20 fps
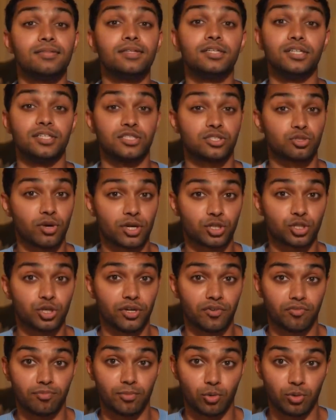The
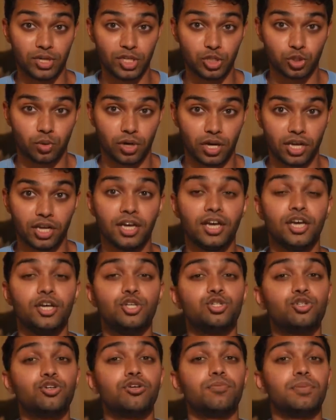destruction of Mary Geoise
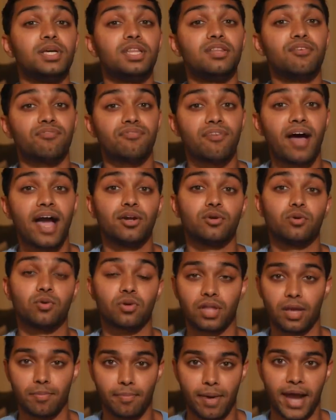should be the final
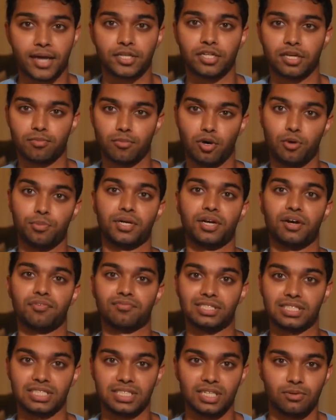climactic moment
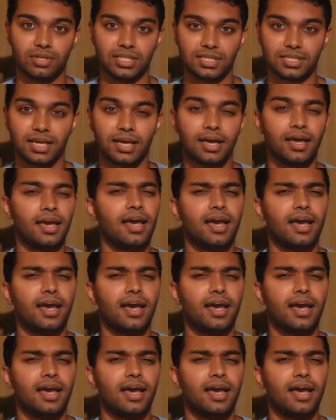of the series.